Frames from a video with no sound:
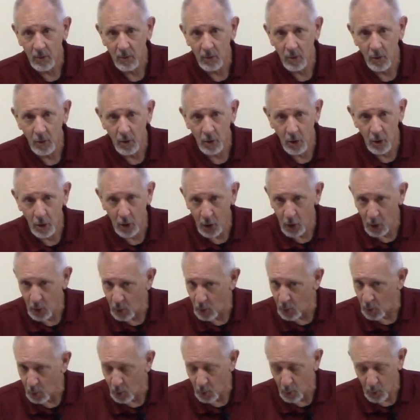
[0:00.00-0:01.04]

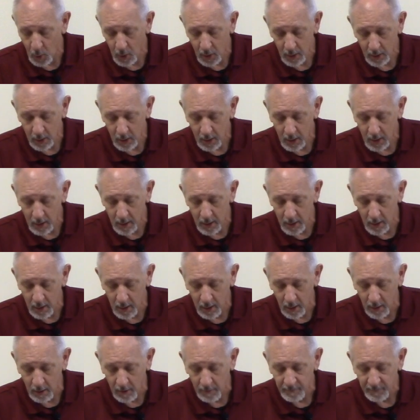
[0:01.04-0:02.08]
No, not at
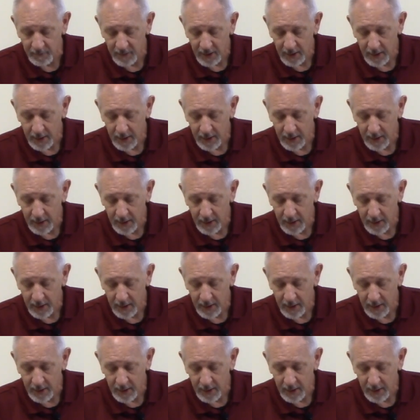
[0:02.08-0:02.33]
all.